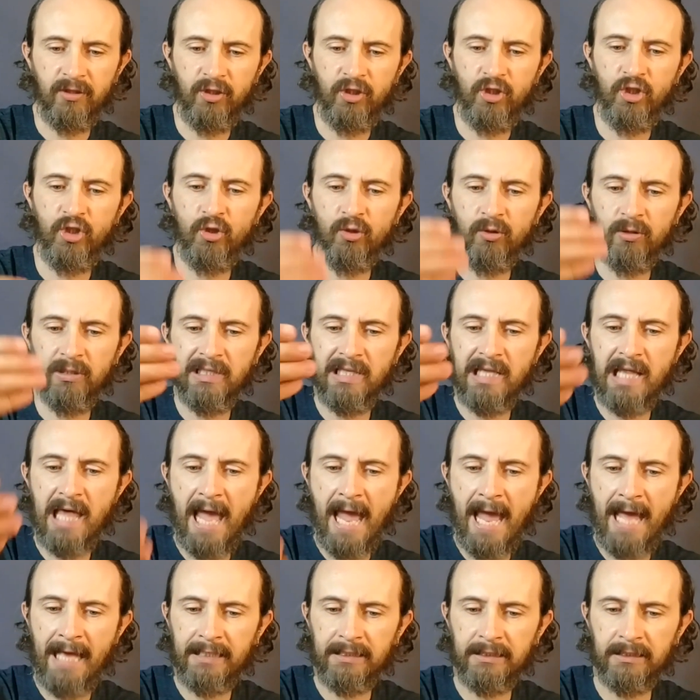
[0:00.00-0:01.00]
new
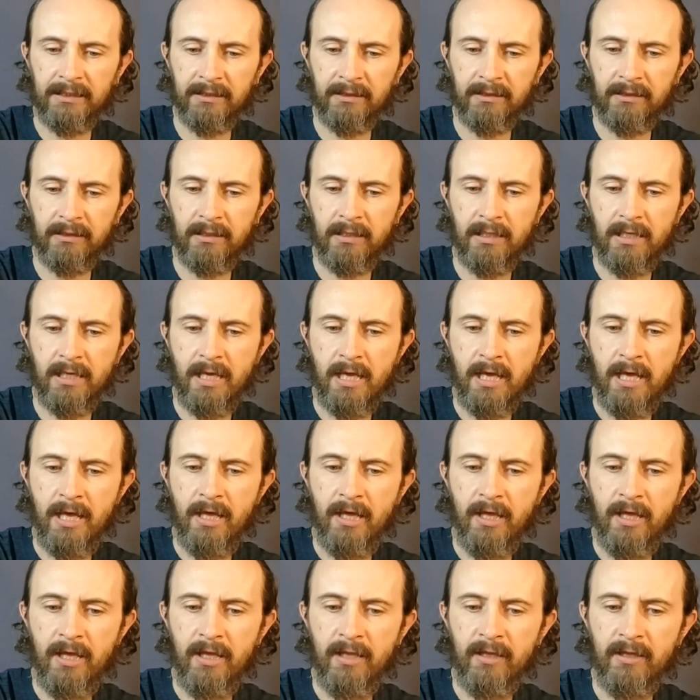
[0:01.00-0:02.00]
land
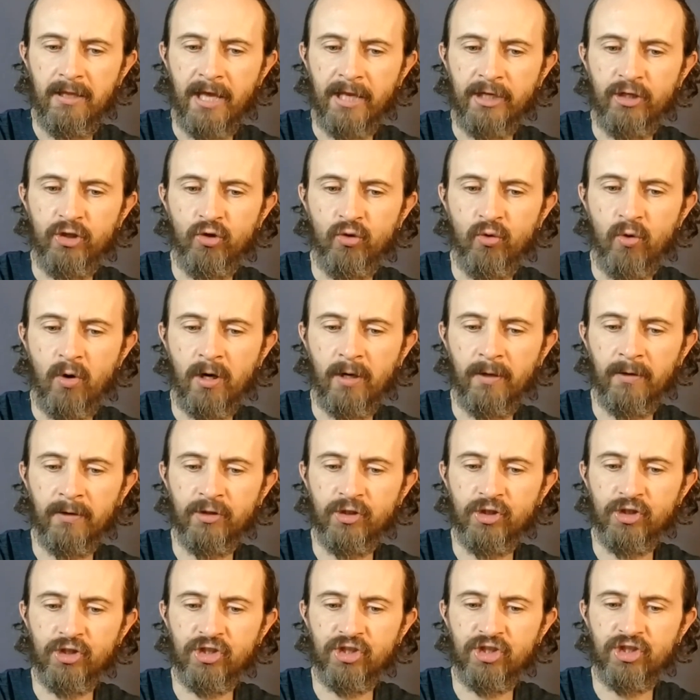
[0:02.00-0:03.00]
that you are
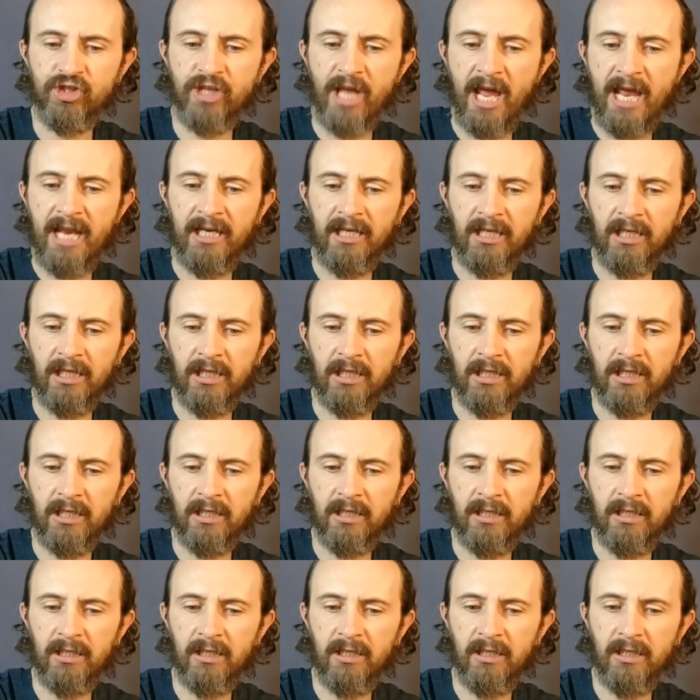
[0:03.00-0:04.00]
just standing
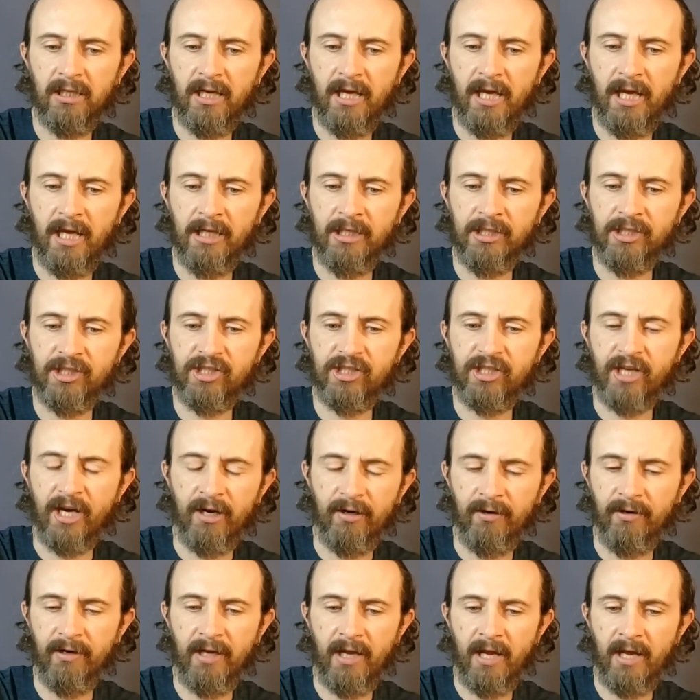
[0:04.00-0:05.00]
and
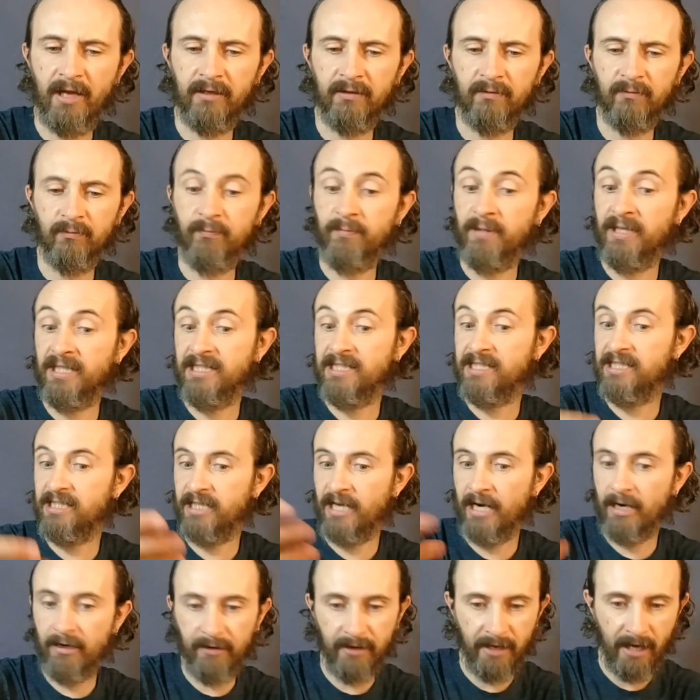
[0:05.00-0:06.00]
staring at, been
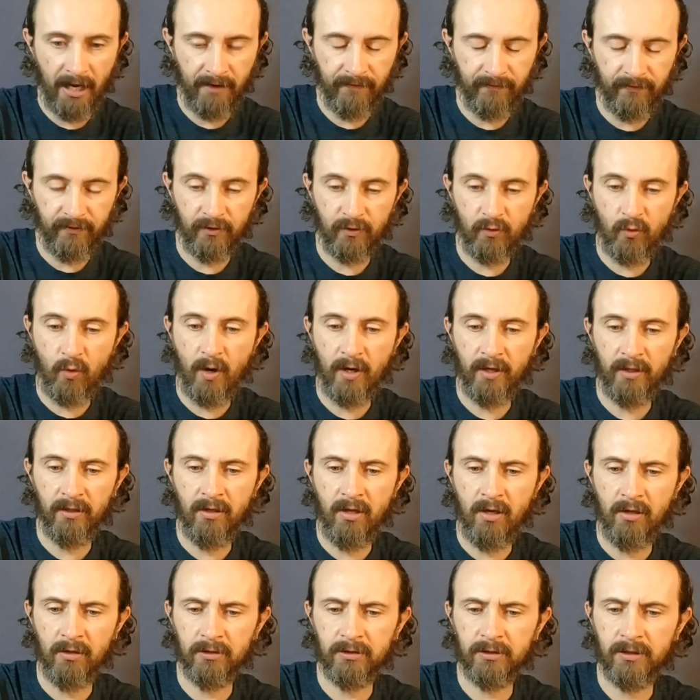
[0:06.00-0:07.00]
staring at for quite a
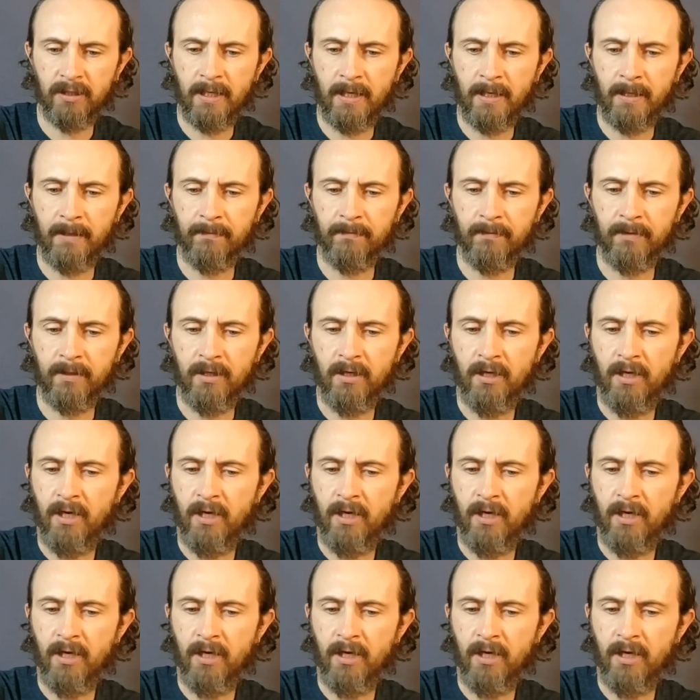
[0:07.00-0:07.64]
long time.